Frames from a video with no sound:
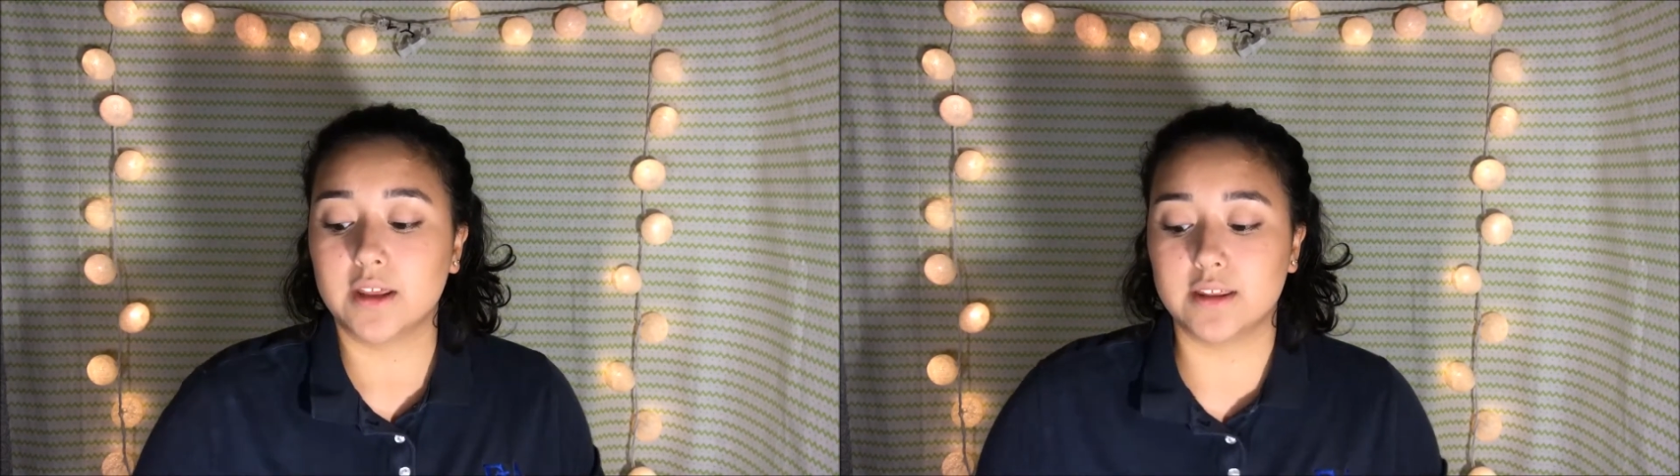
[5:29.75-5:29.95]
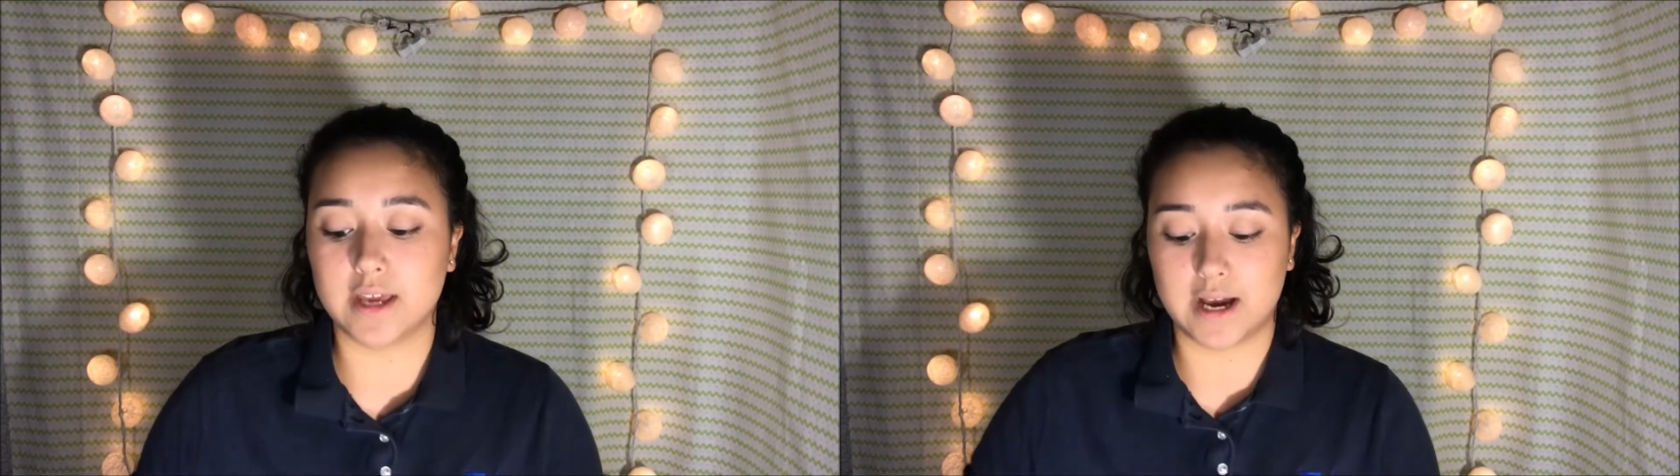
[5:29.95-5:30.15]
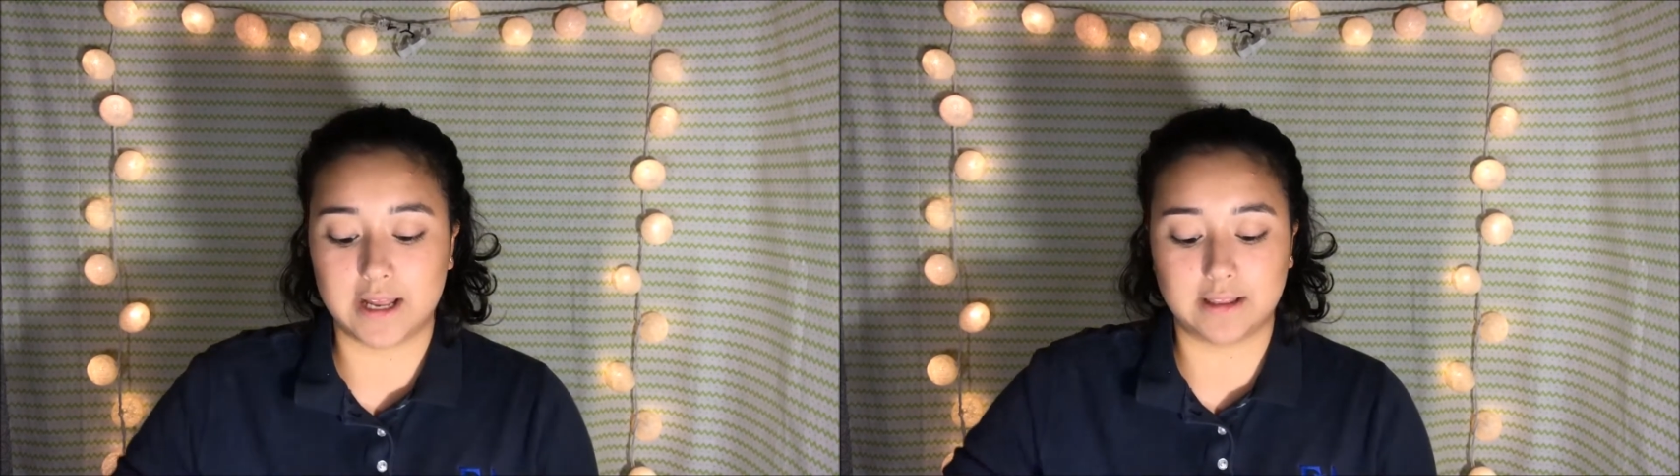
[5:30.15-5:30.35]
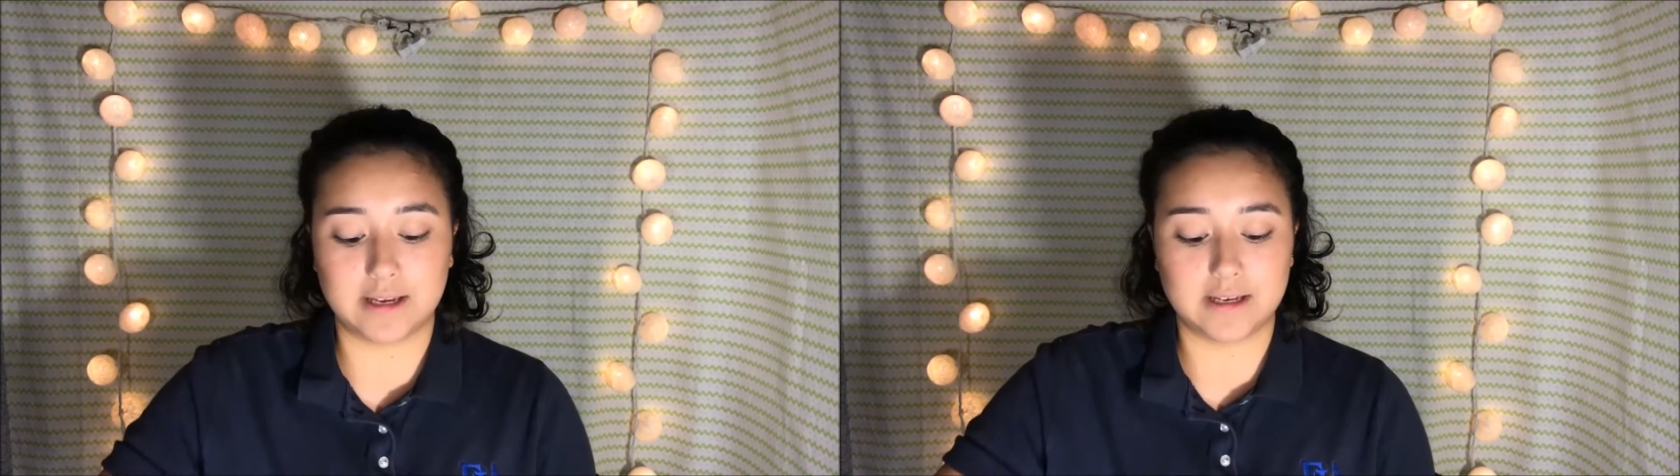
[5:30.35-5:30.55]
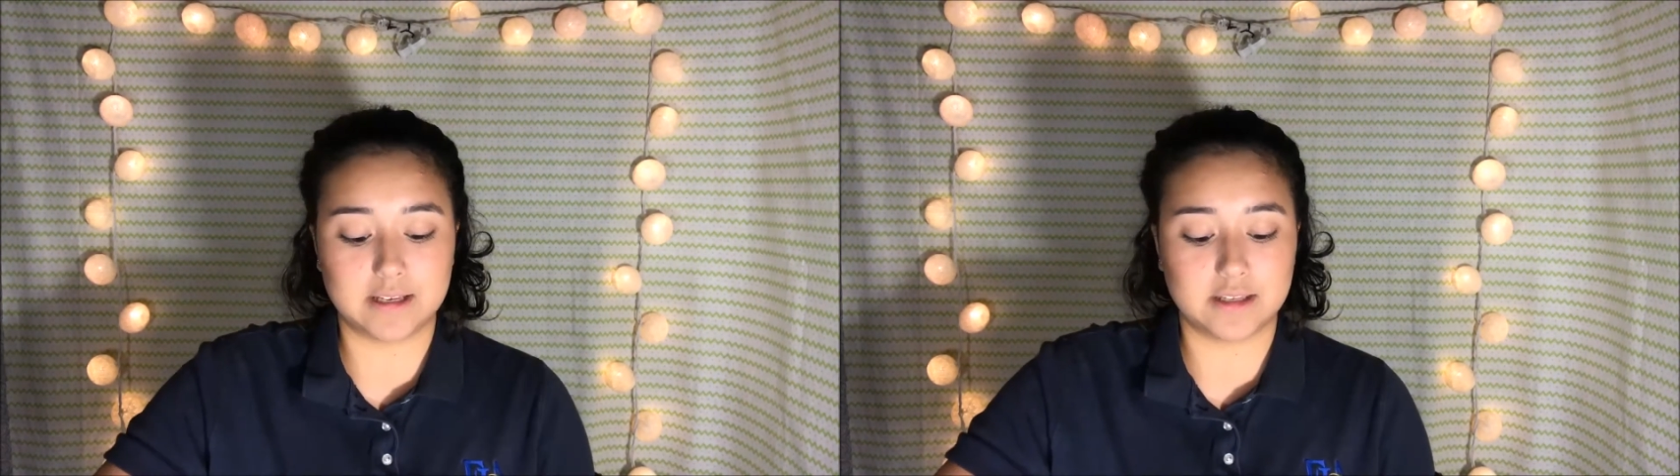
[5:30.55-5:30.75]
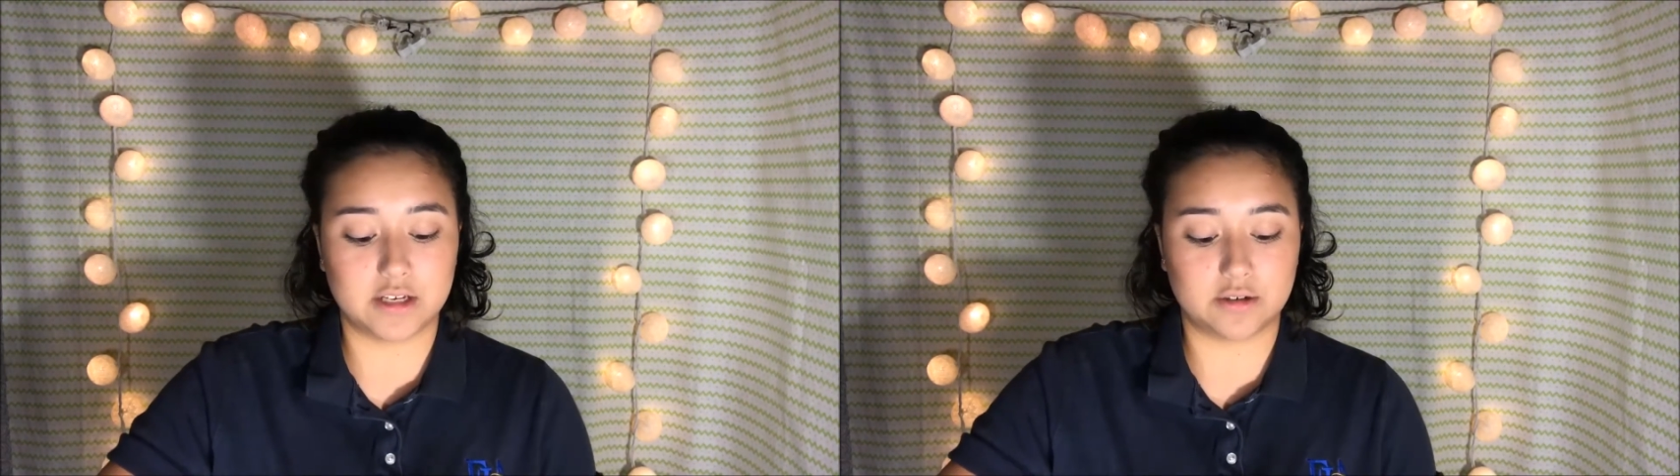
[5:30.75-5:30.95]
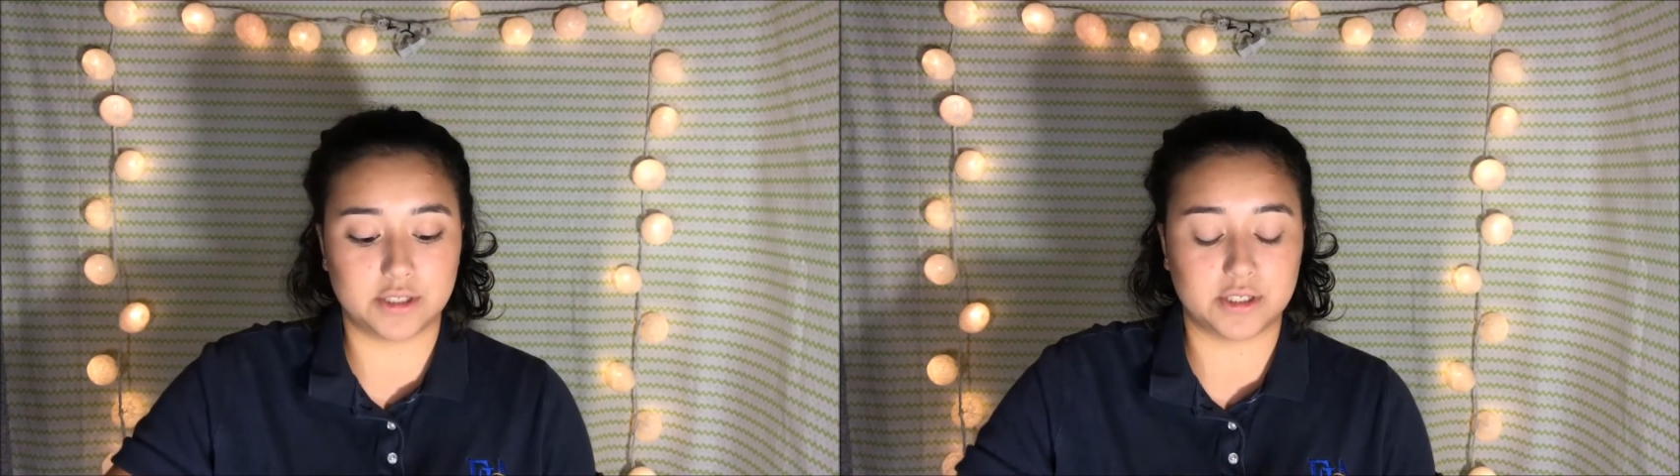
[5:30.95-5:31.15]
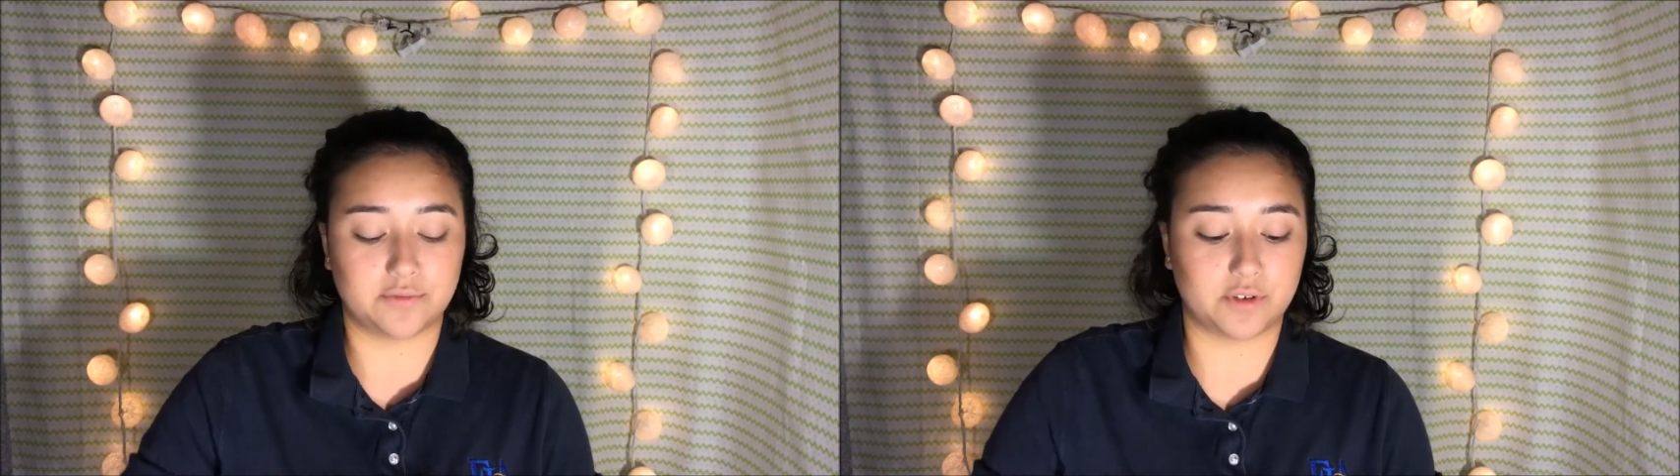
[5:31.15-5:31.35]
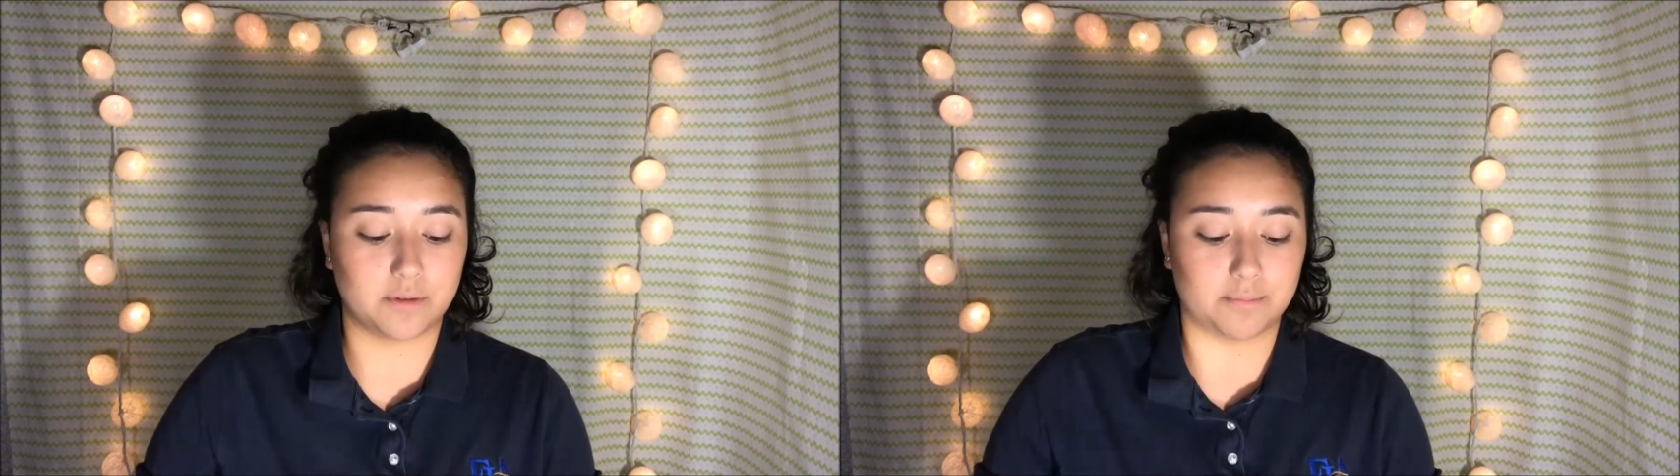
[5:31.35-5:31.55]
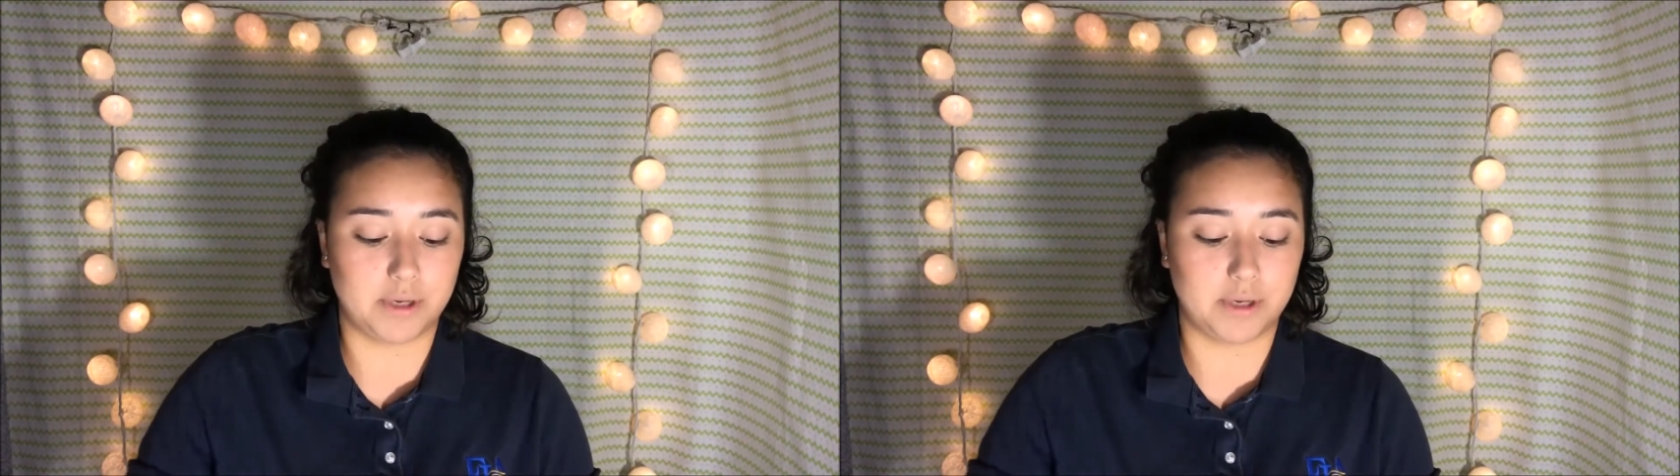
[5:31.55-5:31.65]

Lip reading: the highlight in the Christopher